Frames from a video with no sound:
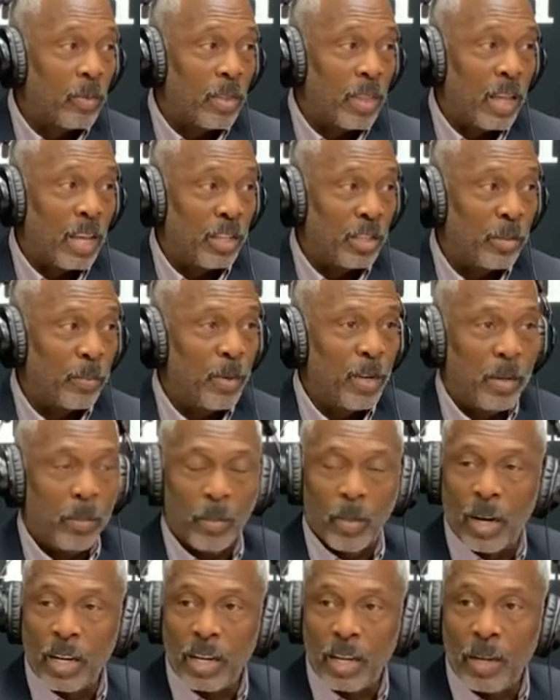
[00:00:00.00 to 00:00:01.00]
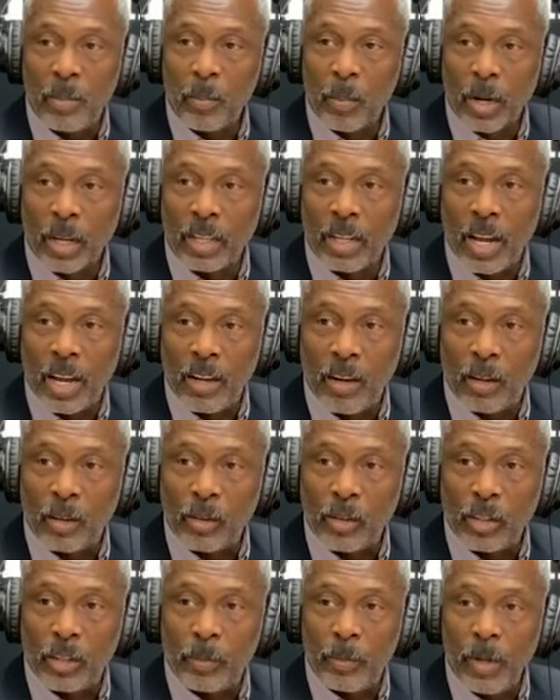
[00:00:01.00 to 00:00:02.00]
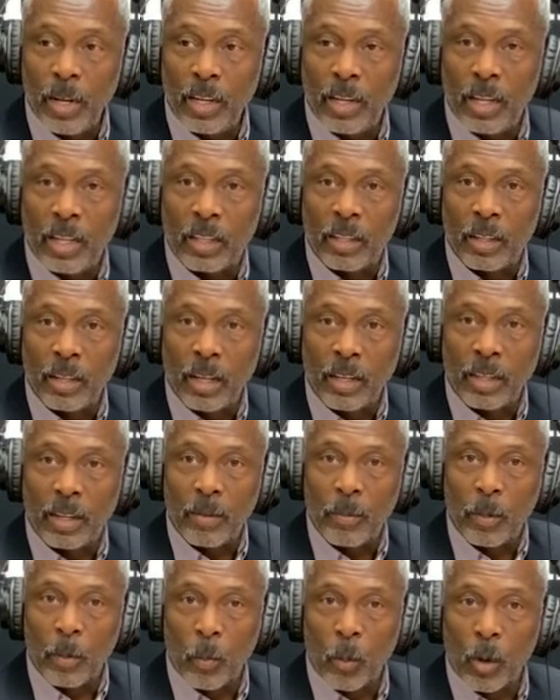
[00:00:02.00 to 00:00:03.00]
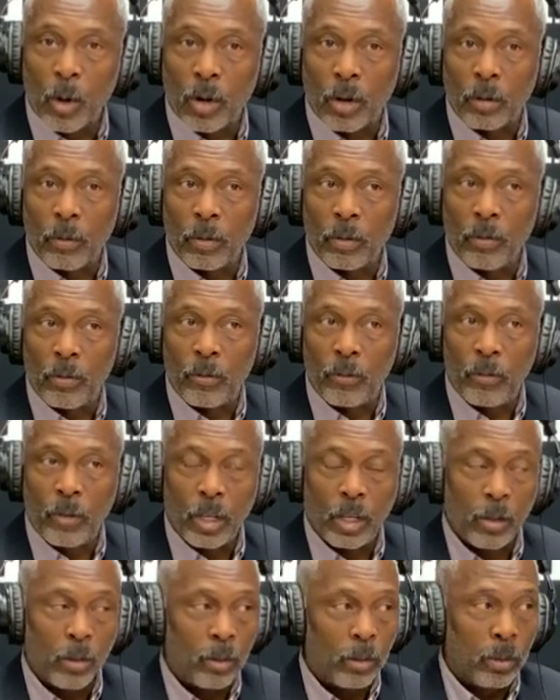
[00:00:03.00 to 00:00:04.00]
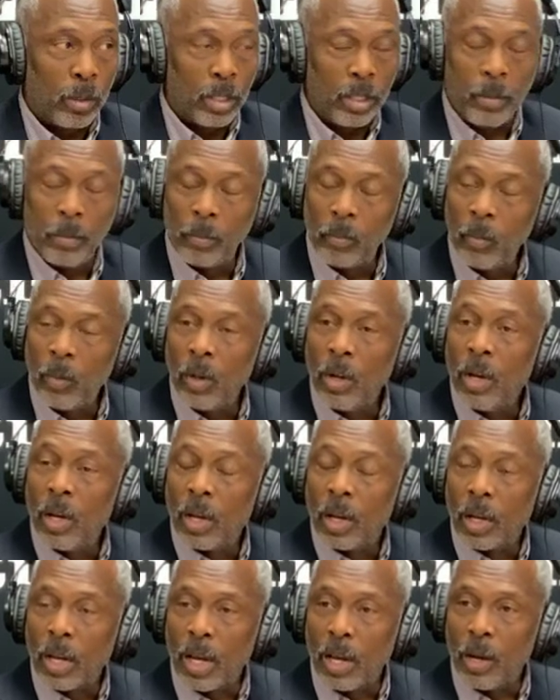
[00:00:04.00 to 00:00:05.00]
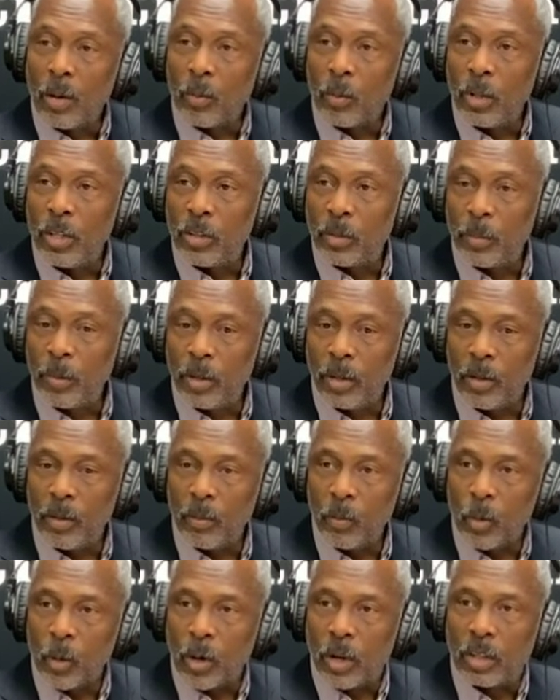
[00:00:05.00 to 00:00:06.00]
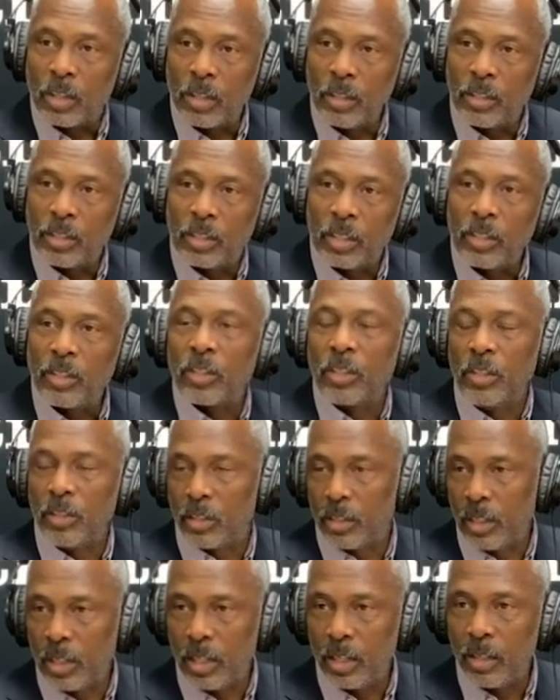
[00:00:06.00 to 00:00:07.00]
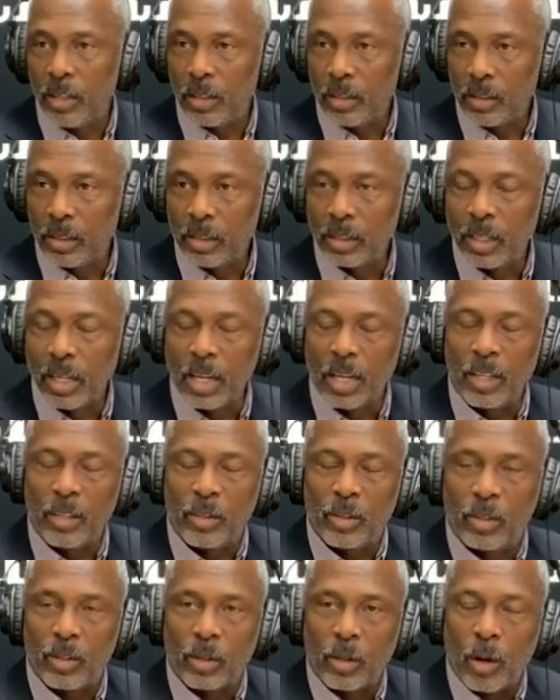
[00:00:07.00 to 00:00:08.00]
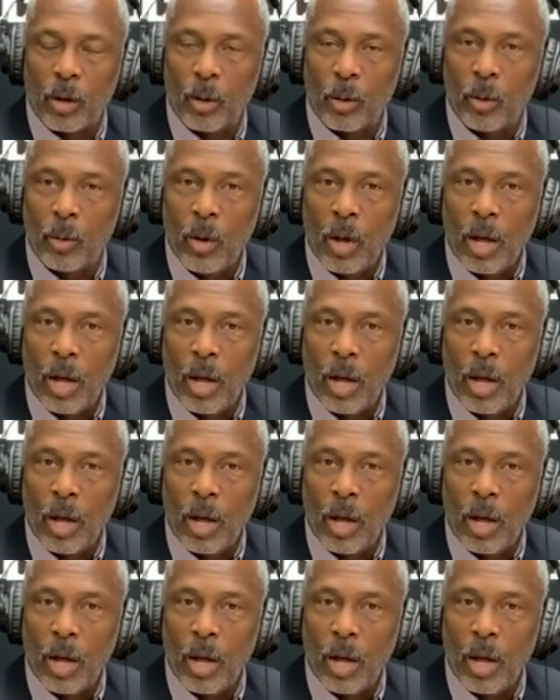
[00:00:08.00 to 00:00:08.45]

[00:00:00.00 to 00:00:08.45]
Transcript: they spend money, but they don't spend it more frequently, and we spend more consistently. Okay. And so